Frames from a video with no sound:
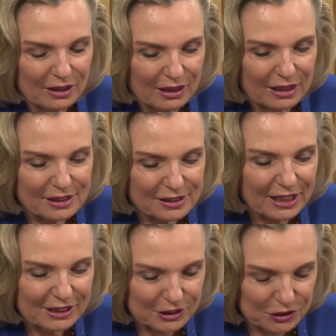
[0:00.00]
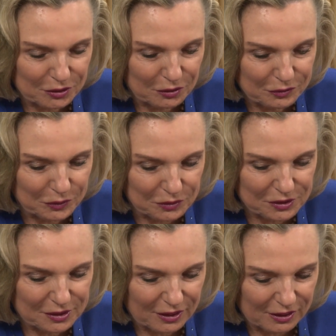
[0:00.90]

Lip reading: As a senator, of course,